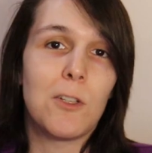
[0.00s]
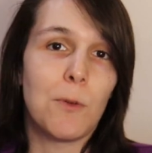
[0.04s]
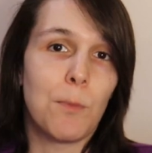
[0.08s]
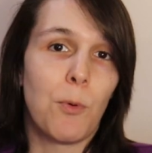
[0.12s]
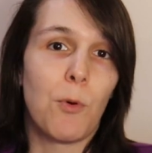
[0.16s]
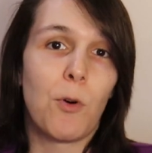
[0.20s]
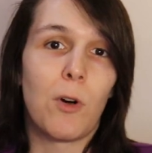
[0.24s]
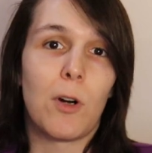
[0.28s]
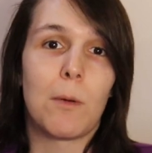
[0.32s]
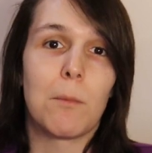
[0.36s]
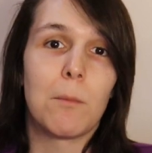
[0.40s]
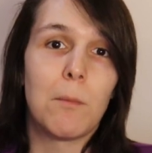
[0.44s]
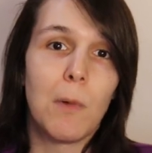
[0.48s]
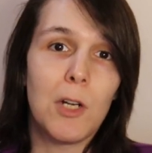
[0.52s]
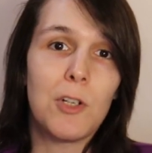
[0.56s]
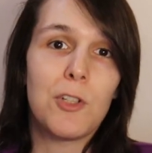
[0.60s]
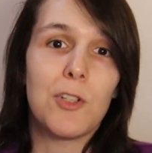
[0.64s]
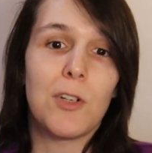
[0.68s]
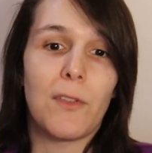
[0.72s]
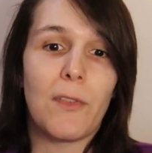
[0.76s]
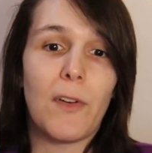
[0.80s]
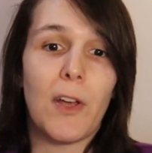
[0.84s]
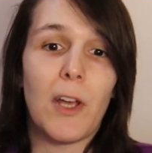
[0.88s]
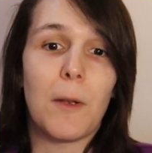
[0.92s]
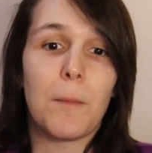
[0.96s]
support
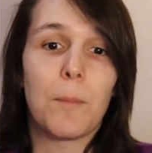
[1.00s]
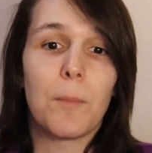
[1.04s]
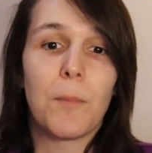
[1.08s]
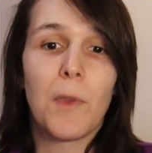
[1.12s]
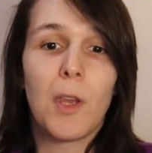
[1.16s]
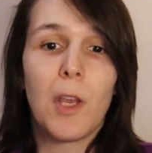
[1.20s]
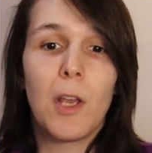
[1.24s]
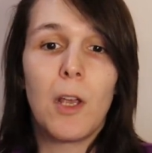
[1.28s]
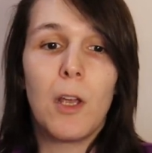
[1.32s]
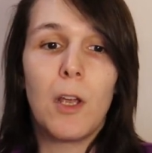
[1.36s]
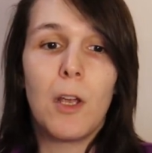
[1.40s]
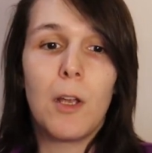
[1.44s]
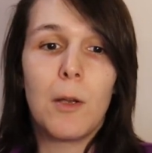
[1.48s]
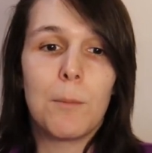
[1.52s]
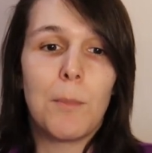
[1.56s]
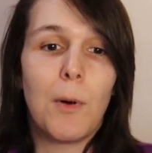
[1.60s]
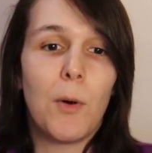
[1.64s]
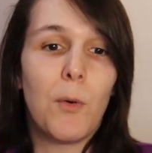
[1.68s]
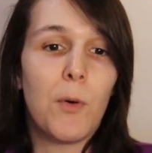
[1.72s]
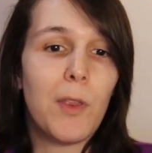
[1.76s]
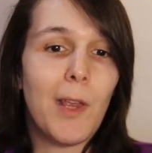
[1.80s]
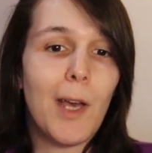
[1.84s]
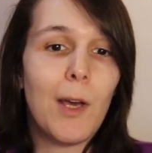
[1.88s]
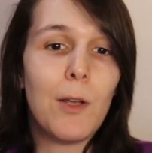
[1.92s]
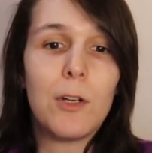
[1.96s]
much of it.
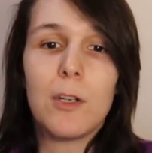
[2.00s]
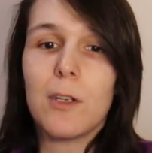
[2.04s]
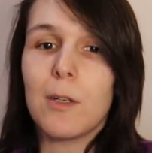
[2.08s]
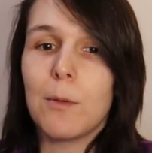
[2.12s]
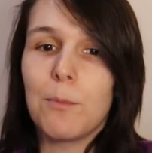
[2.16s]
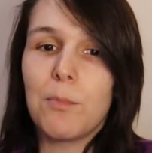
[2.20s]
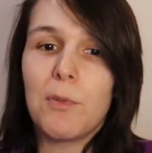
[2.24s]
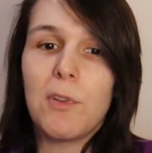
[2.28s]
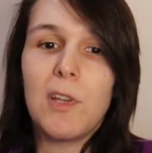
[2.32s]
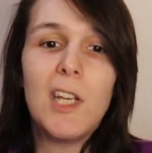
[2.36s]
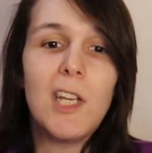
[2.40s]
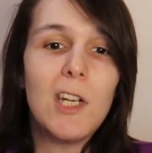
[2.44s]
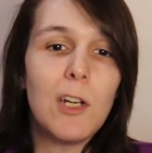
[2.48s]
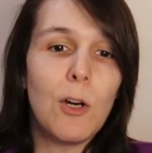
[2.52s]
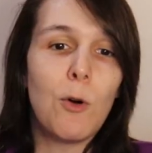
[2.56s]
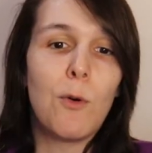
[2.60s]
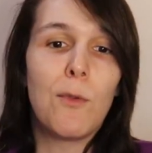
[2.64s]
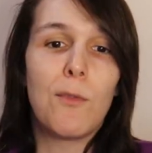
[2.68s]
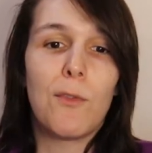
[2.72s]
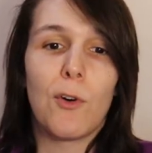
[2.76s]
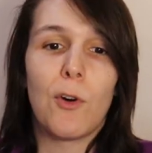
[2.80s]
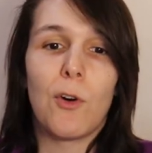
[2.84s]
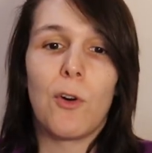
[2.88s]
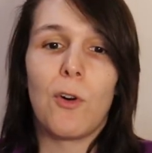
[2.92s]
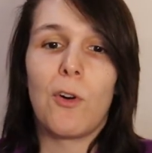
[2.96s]
But without a complete
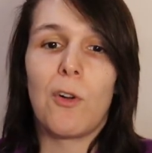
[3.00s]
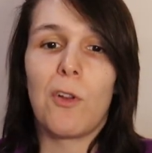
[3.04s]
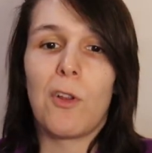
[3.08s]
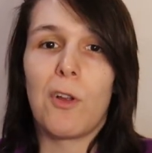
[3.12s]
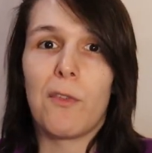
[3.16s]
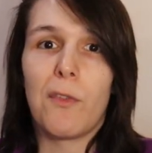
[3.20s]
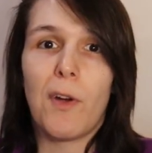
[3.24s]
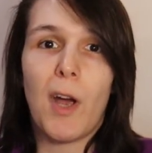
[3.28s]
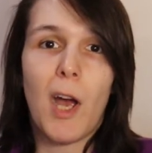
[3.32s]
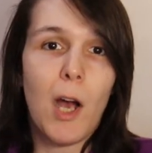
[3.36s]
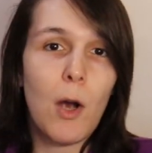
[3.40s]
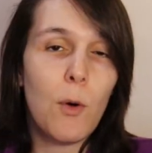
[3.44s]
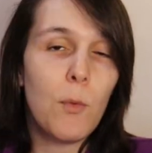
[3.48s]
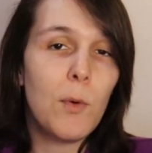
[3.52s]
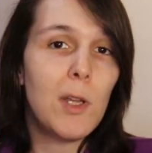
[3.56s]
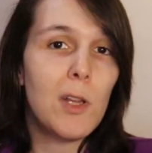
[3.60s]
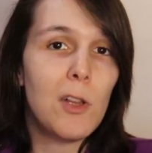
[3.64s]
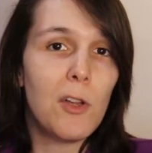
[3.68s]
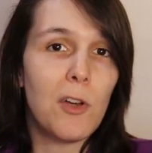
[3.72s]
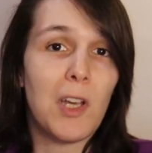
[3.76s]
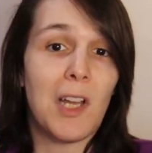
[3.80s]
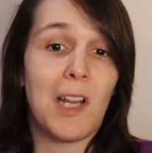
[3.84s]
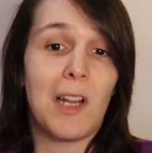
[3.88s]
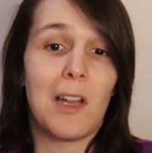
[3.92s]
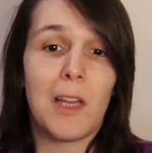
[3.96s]
overhaul of how we
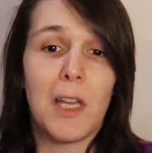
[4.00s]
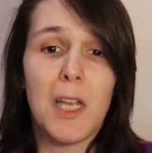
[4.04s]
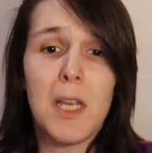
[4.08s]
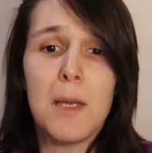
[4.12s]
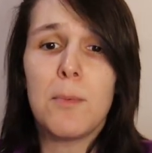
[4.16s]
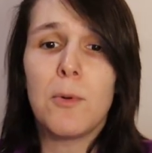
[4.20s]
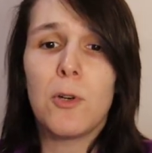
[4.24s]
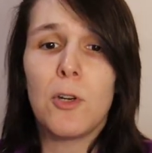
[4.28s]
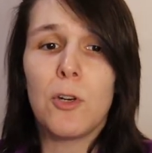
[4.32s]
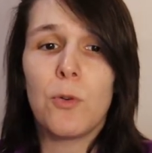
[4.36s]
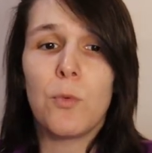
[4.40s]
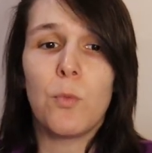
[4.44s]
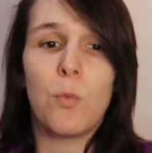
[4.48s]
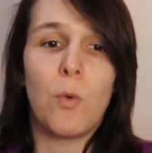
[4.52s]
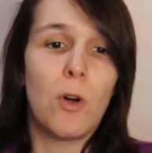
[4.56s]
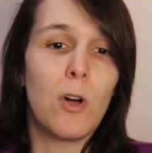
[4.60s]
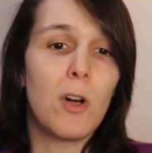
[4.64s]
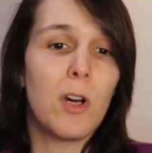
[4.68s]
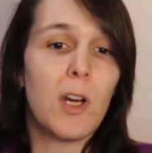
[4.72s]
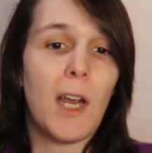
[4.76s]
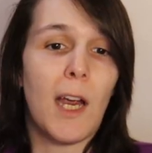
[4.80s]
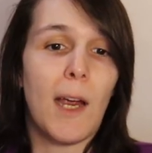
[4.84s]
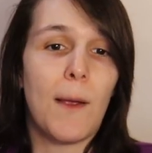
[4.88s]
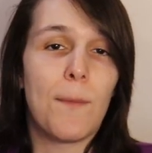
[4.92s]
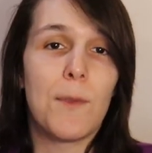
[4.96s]
look at labor,
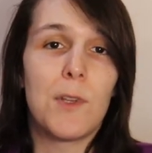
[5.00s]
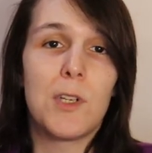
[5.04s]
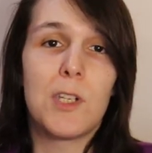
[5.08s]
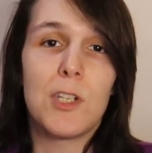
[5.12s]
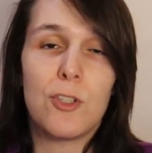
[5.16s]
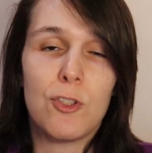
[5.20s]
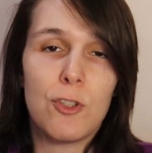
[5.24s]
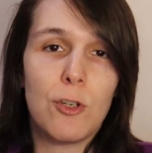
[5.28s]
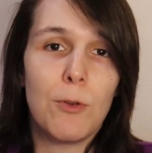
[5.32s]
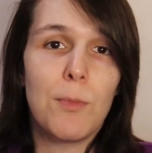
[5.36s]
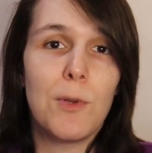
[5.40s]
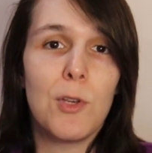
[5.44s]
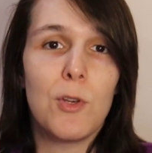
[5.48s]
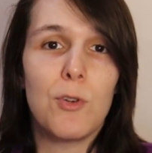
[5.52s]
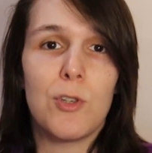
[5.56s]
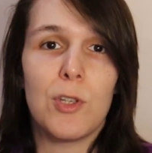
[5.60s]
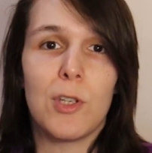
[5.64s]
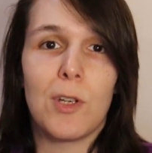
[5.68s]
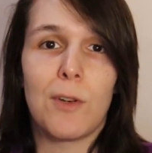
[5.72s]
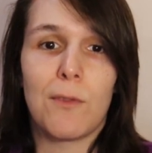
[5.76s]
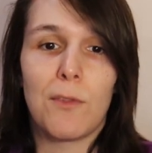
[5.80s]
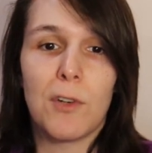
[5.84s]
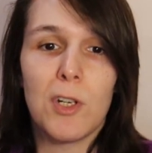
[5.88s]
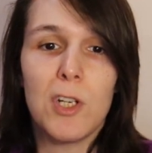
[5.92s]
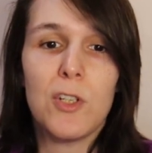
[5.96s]
work, and the
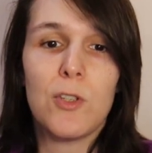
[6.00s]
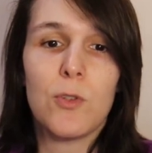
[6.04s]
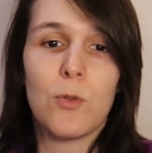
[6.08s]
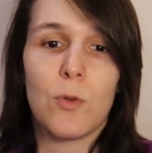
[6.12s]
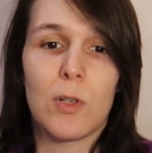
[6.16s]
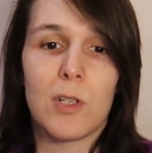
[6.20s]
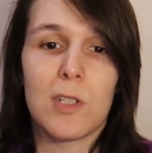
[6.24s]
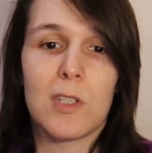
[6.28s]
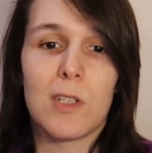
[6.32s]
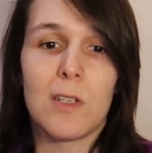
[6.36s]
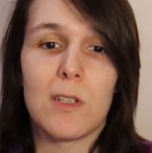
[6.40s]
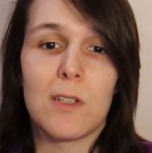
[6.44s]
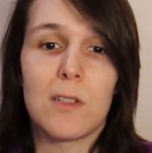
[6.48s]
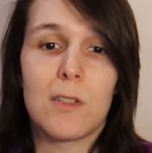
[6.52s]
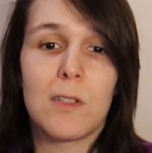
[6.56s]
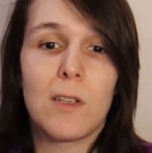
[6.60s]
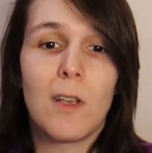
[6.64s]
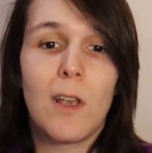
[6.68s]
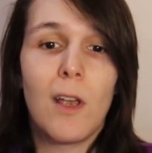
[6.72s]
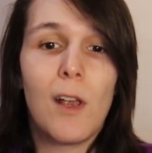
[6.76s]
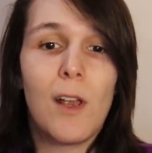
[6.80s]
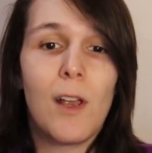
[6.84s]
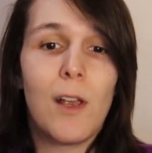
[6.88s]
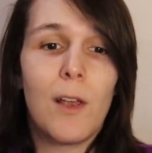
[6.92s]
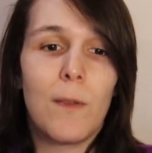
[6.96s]
distribution of resources,
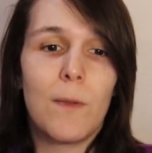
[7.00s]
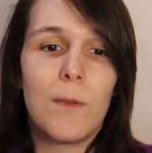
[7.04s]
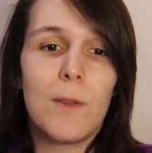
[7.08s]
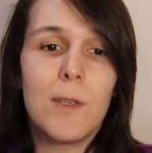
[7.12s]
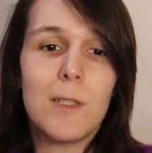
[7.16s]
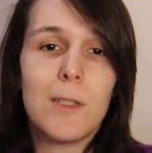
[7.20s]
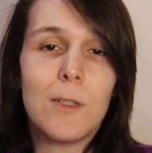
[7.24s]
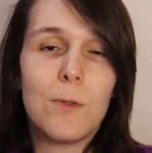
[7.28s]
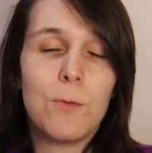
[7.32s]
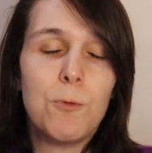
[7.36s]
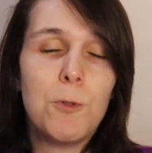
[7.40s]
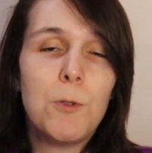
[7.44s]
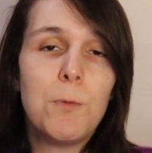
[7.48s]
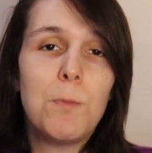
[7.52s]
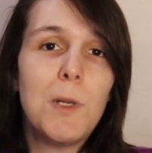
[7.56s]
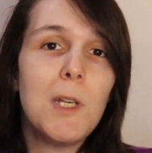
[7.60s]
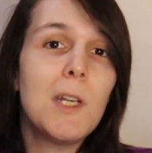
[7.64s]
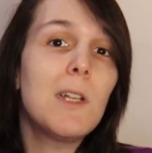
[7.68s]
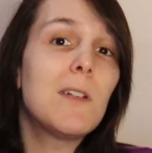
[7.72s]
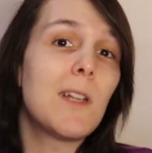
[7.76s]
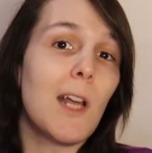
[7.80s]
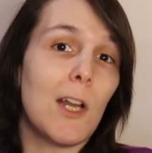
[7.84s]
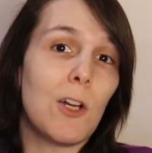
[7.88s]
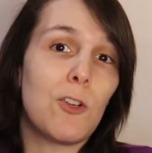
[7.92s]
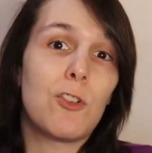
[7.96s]
this would
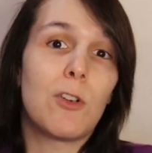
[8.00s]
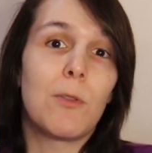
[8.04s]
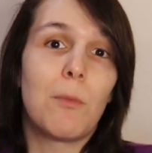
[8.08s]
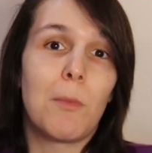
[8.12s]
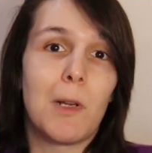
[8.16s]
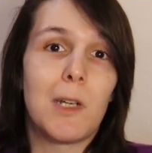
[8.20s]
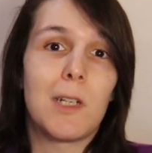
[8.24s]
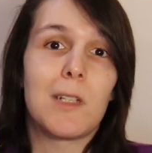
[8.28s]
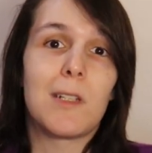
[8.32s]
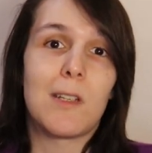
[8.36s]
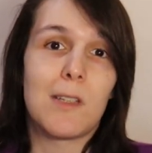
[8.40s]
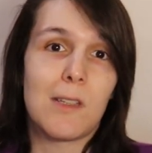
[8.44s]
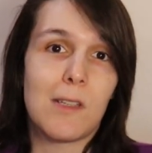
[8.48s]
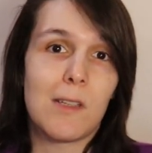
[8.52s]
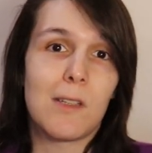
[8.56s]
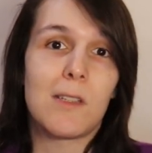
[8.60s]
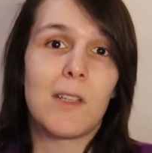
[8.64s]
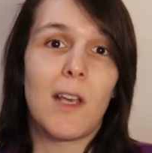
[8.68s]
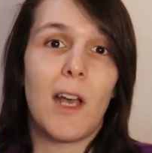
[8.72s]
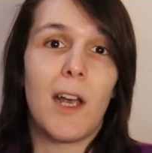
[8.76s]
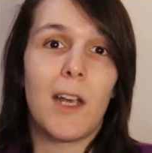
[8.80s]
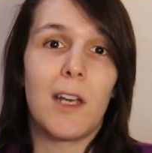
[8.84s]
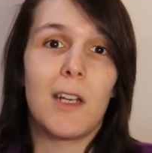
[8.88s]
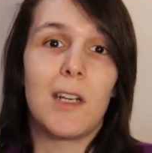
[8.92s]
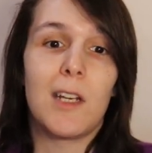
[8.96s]
be a detriment to
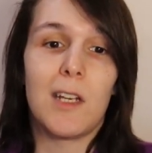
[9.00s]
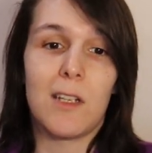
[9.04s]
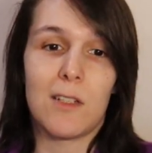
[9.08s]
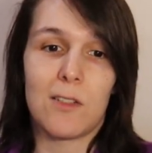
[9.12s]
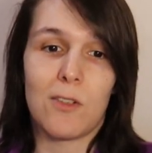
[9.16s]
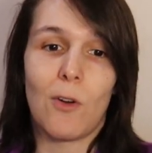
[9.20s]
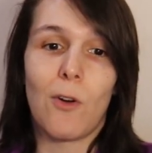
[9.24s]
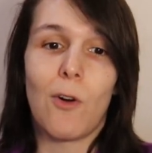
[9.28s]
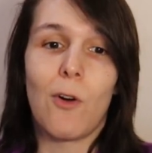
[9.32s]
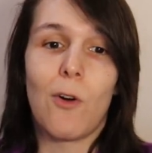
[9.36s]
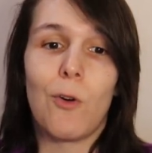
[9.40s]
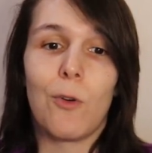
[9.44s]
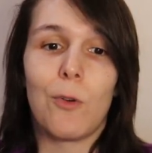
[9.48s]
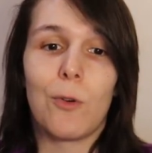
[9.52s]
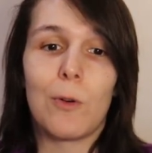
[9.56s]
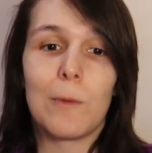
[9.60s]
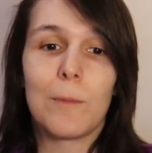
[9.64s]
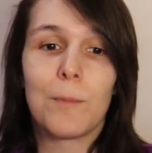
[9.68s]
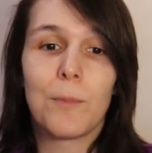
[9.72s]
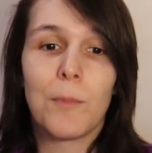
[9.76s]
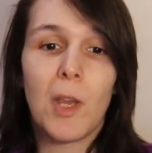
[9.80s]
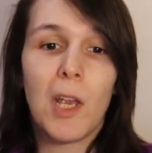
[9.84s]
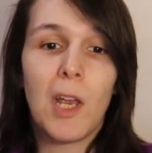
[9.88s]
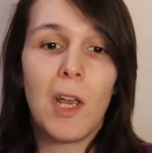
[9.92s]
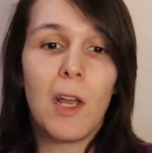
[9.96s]
society as a whole.